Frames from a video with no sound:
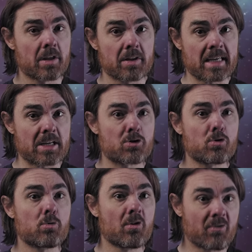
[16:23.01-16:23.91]
the
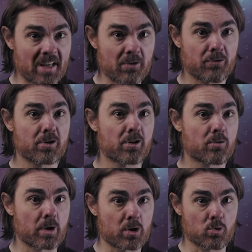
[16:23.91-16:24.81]
issue of infinite
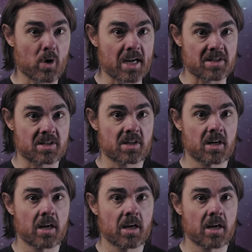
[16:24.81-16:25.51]
regress.